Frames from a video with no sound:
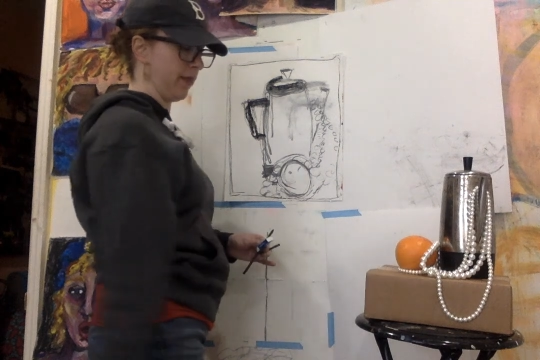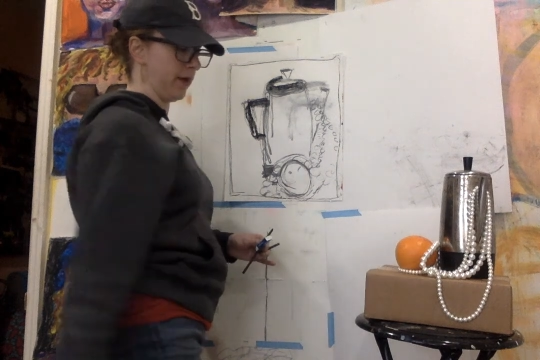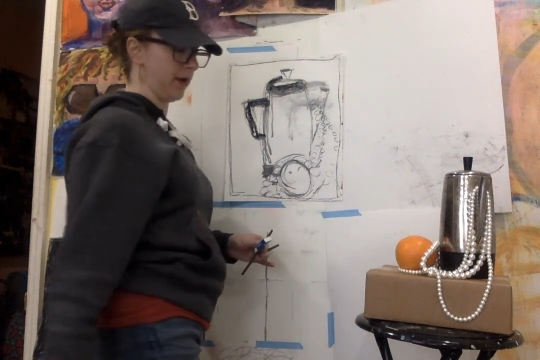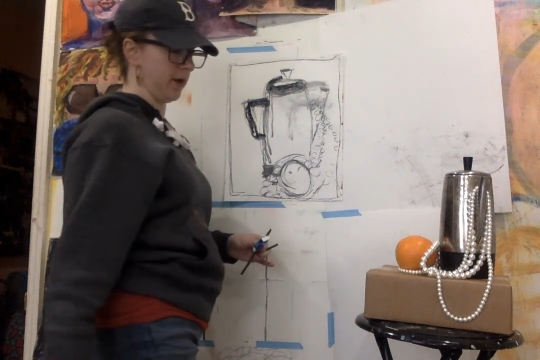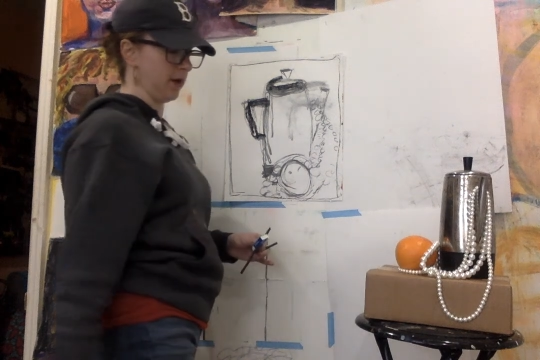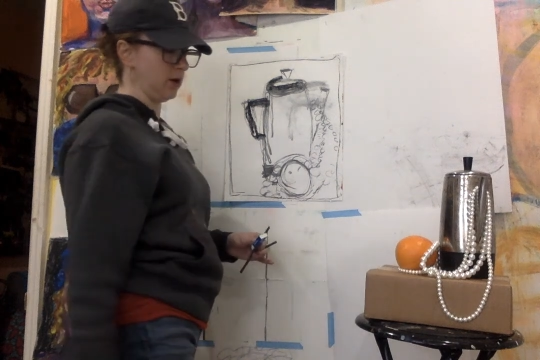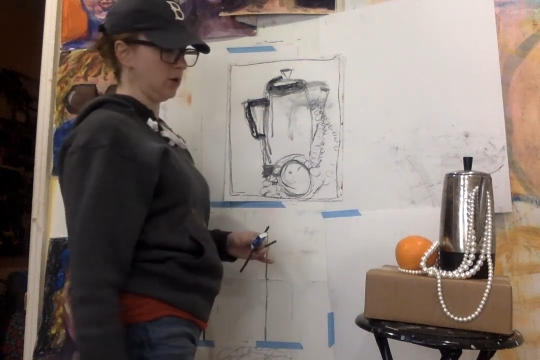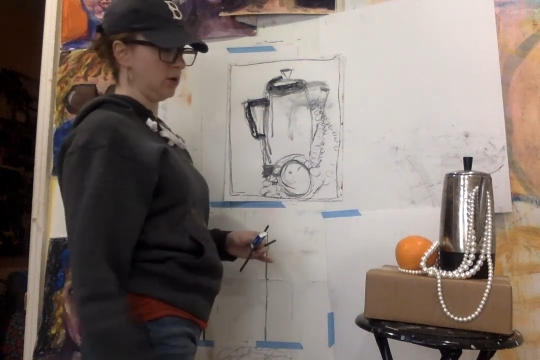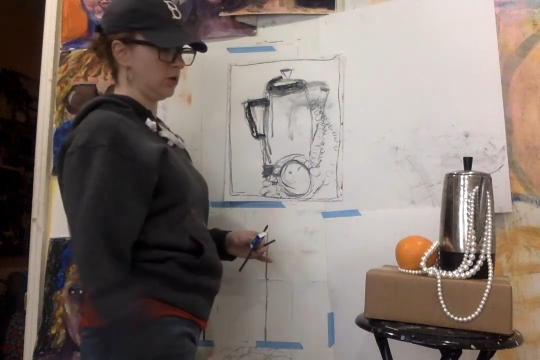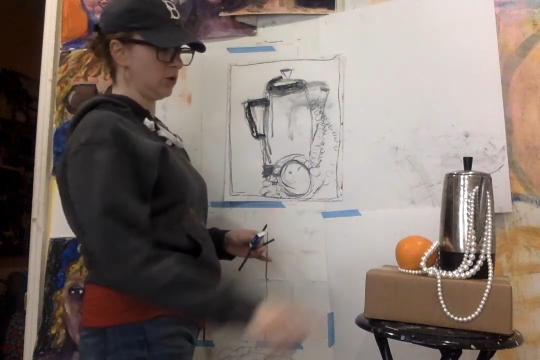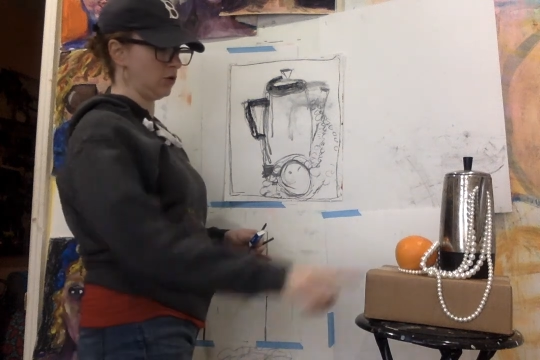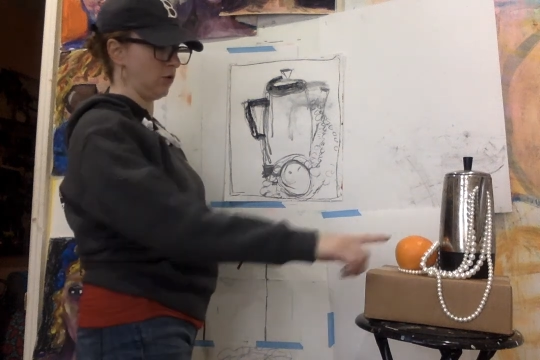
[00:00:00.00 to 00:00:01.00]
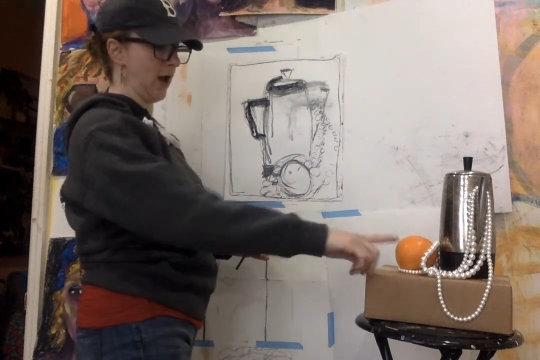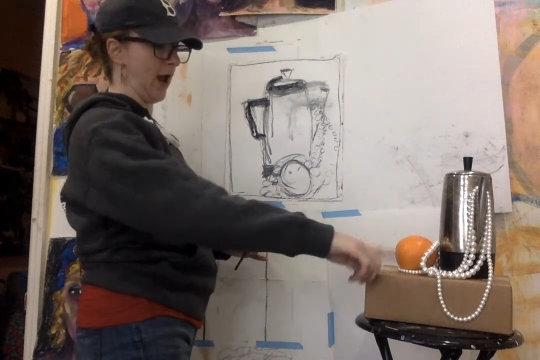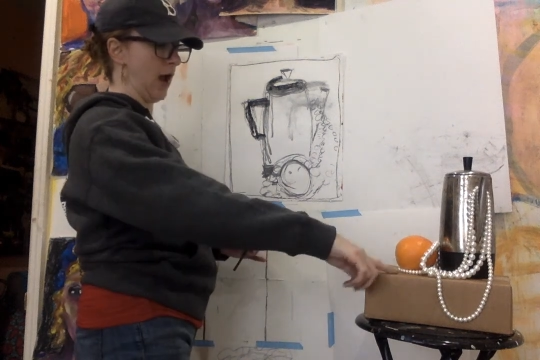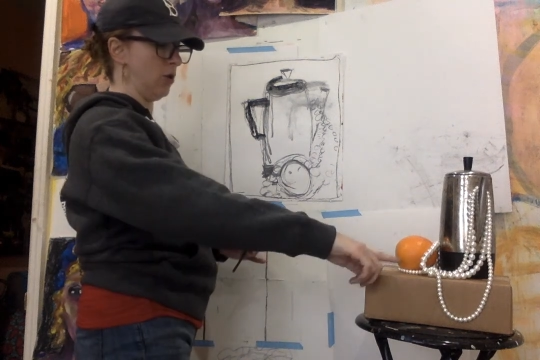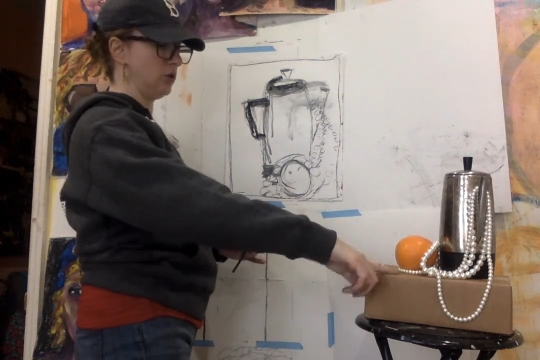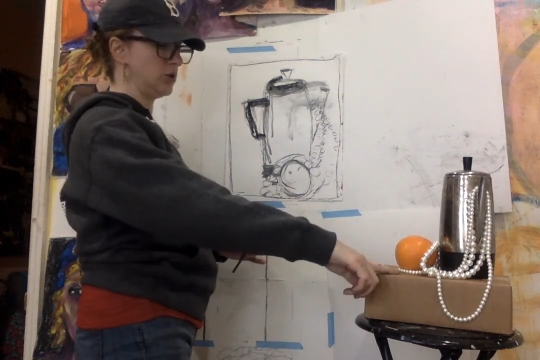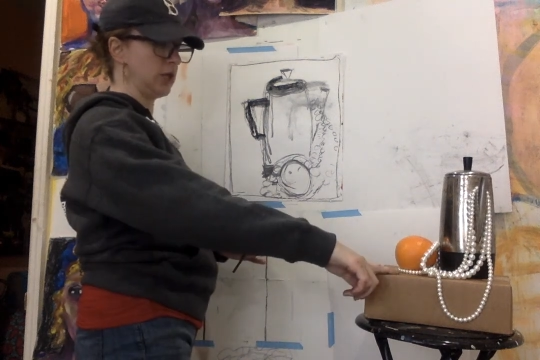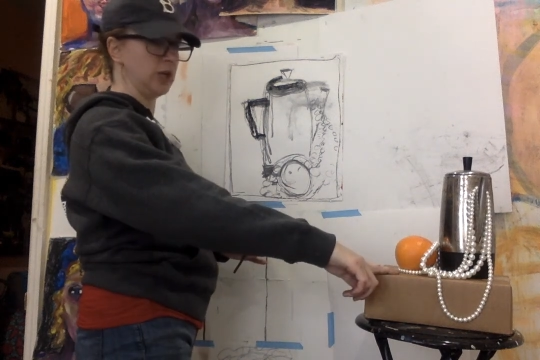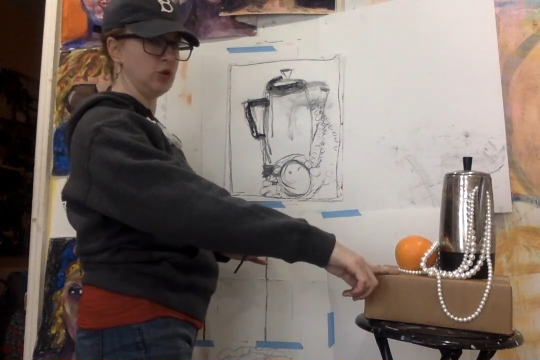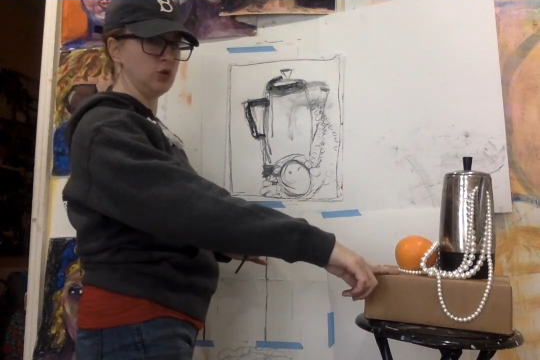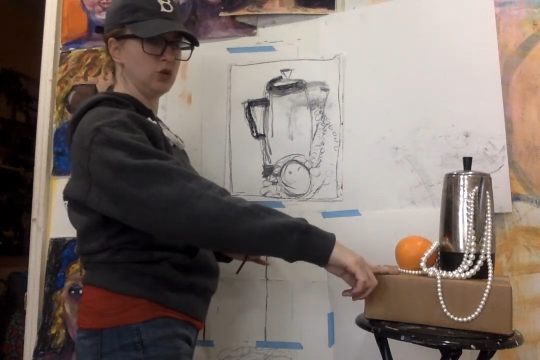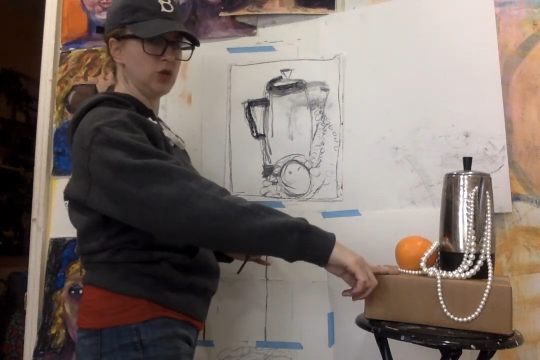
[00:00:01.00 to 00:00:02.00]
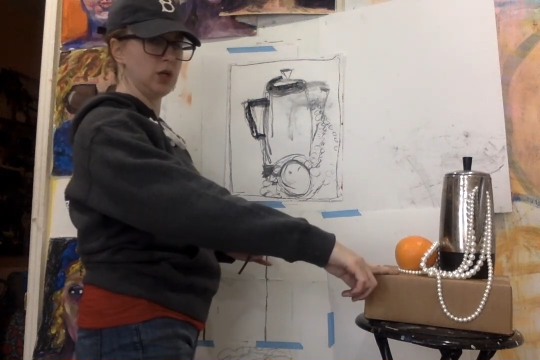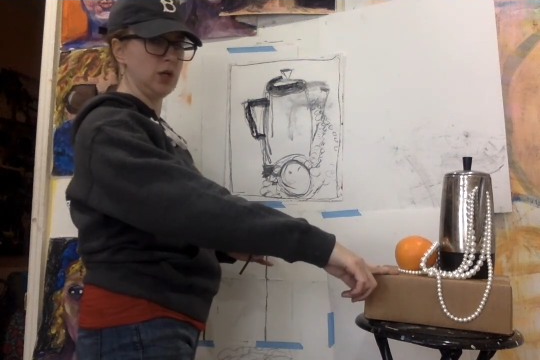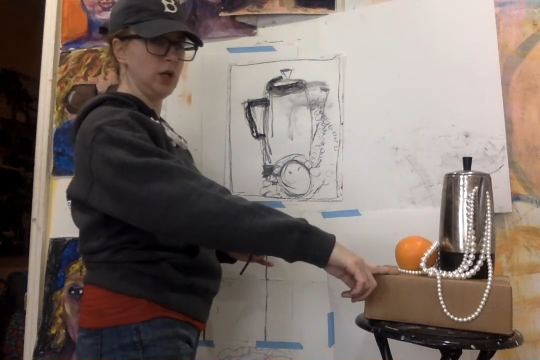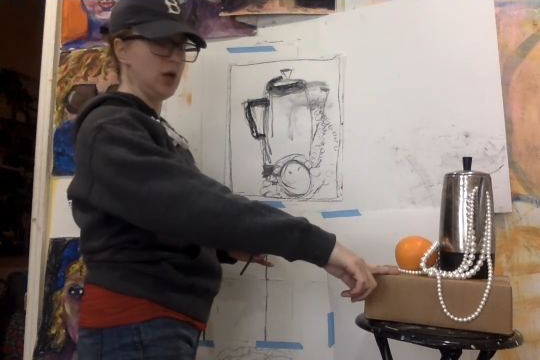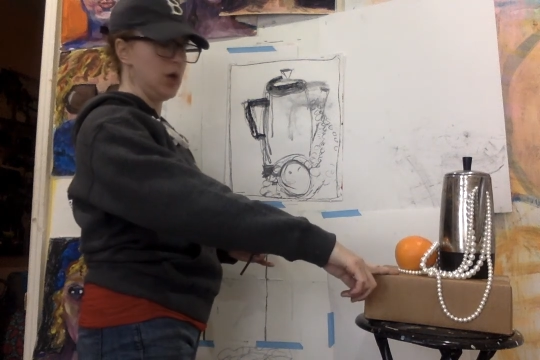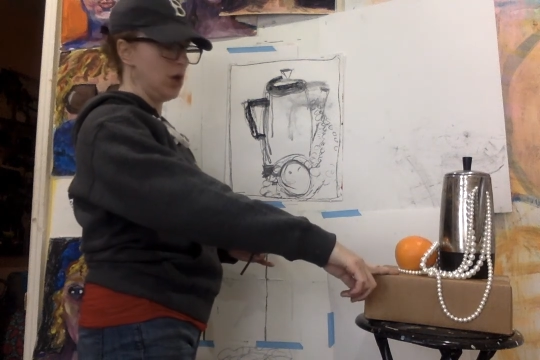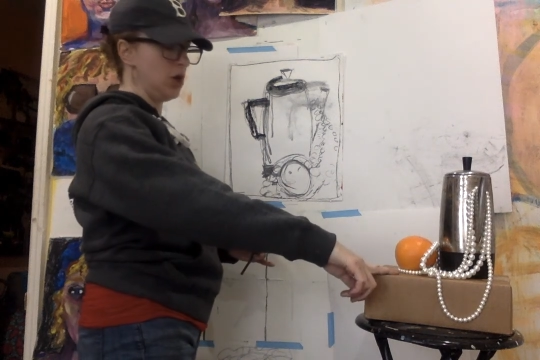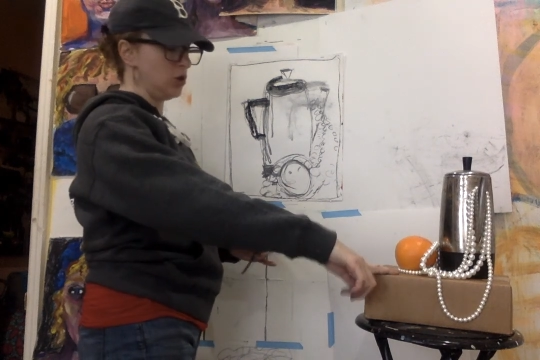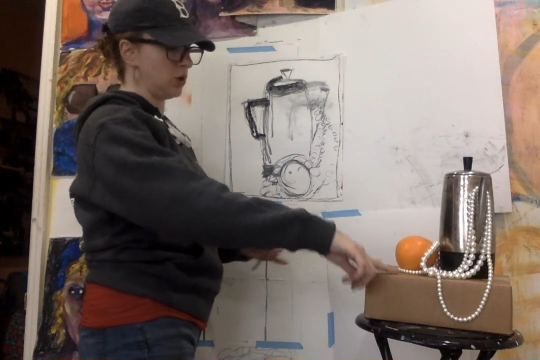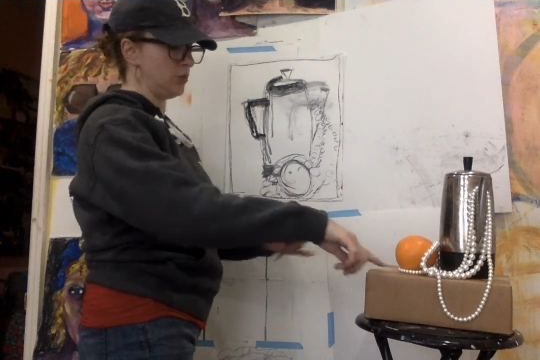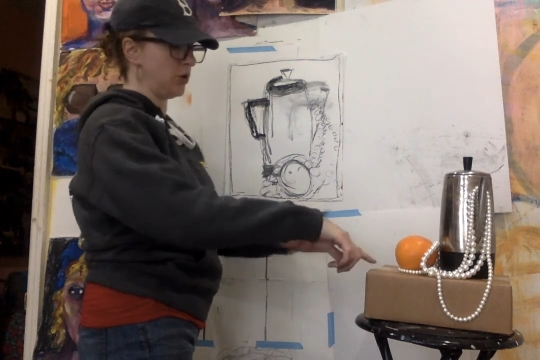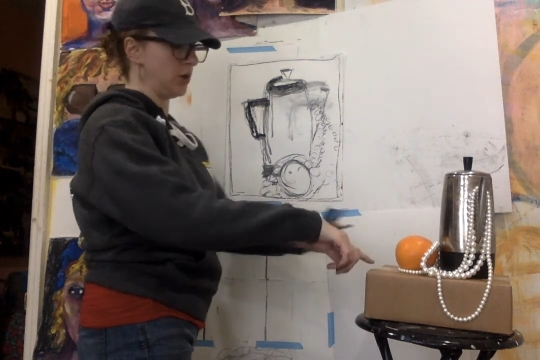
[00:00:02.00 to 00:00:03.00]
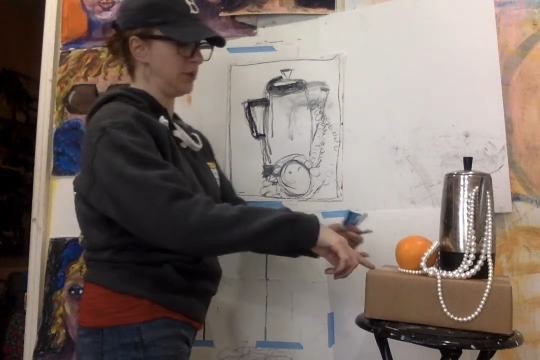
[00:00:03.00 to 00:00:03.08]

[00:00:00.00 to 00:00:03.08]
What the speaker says: the ground, and you can put a